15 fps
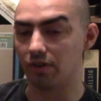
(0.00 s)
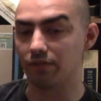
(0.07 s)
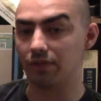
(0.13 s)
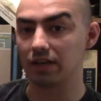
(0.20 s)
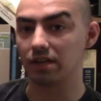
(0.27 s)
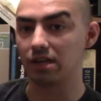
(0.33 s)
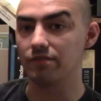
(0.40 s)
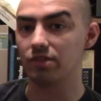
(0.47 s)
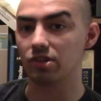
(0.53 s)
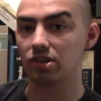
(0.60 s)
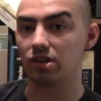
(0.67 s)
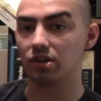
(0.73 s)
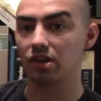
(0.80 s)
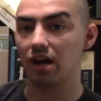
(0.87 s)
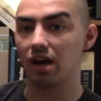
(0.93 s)
In fact, even
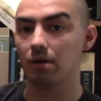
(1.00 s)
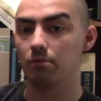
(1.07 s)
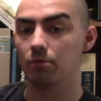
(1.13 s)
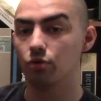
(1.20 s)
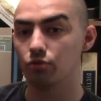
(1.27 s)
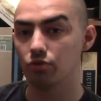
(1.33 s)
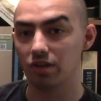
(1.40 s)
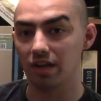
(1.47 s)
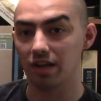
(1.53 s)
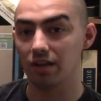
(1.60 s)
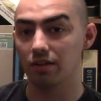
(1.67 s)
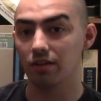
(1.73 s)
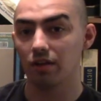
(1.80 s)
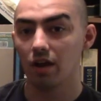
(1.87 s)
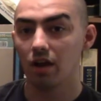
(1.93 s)
Saddam
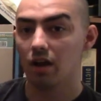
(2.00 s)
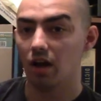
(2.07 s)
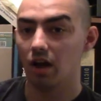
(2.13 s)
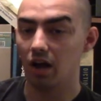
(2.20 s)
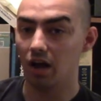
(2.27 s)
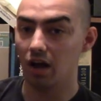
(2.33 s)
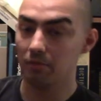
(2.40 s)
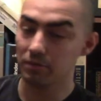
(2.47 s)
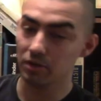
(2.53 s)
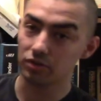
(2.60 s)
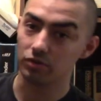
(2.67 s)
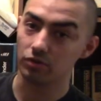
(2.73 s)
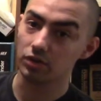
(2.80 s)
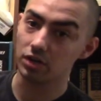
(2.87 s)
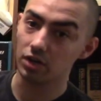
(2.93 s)
Hussein's
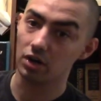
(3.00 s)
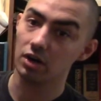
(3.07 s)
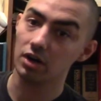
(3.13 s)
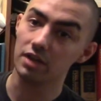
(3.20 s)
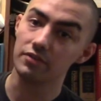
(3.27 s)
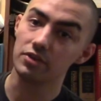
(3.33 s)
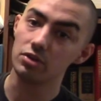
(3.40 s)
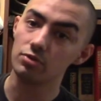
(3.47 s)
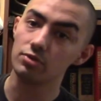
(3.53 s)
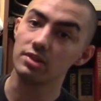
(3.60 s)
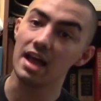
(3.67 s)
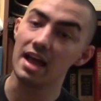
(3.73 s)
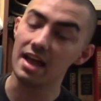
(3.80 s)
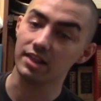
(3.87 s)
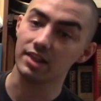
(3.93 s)
military guard even used
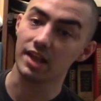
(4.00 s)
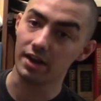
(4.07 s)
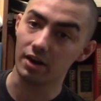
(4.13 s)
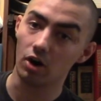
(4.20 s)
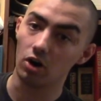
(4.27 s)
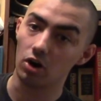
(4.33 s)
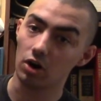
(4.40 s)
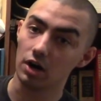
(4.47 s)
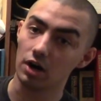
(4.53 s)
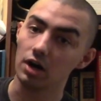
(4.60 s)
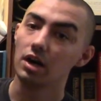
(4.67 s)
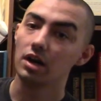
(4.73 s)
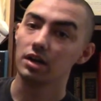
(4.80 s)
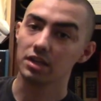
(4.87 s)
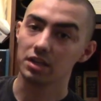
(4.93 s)
the SAR
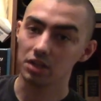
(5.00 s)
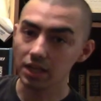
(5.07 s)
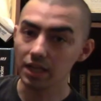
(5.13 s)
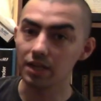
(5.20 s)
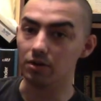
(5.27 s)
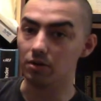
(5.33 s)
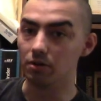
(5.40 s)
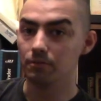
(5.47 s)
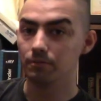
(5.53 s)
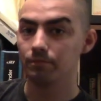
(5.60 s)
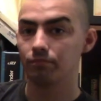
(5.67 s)
Galil.